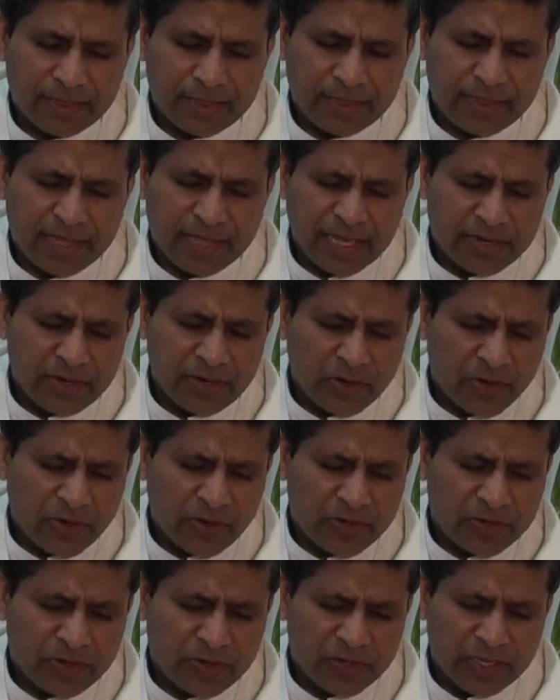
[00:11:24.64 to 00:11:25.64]
then
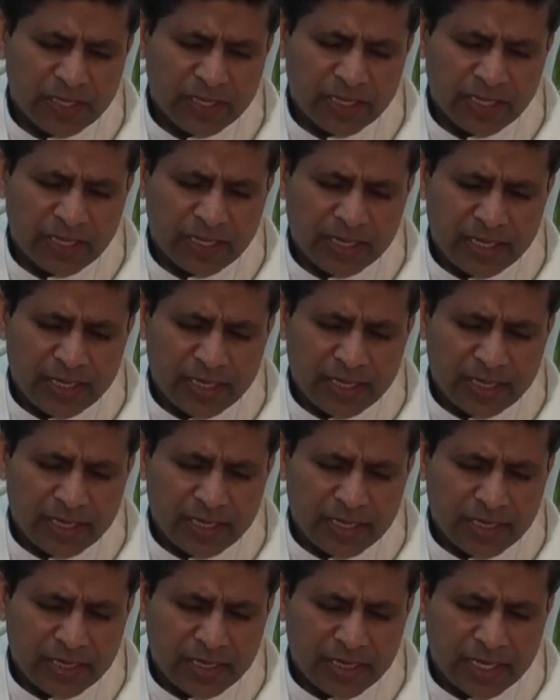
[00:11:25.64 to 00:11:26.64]
Lord,
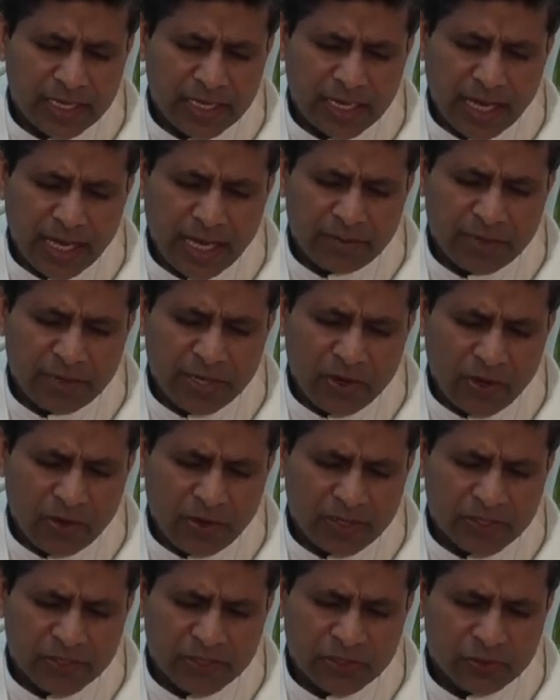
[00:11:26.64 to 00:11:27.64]
can I be
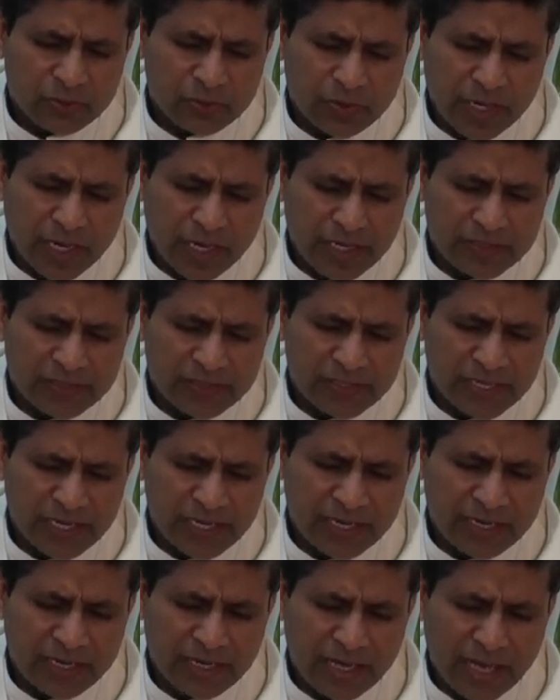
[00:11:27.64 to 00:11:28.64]
honest when I
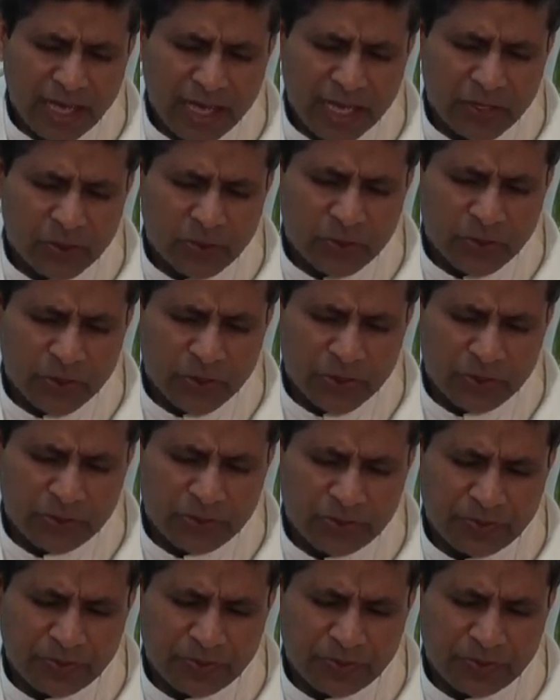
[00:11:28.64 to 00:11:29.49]
say, I know you?